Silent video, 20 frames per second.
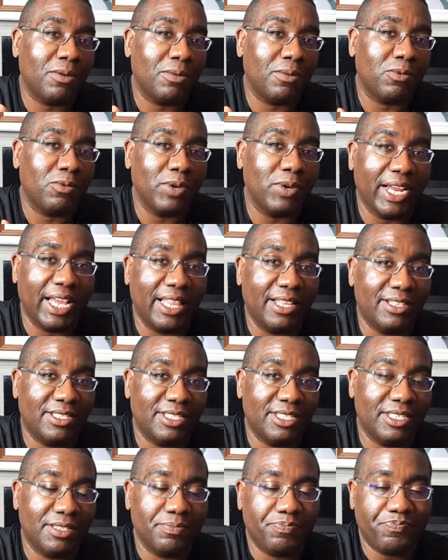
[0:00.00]

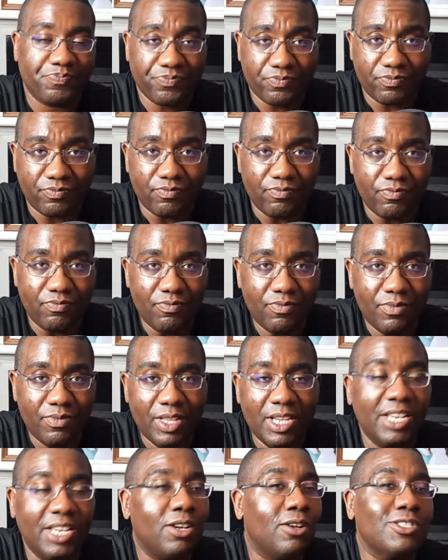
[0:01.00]
reality,
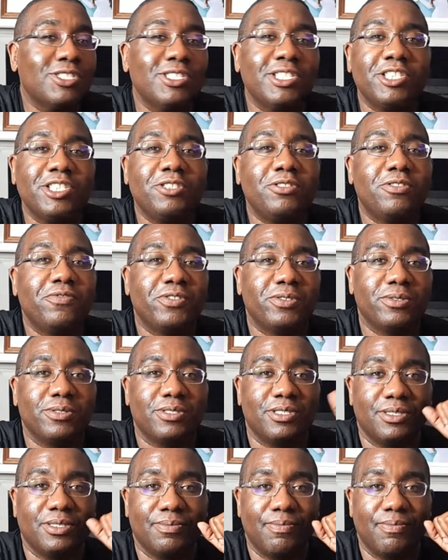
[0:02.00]
an alternate universe.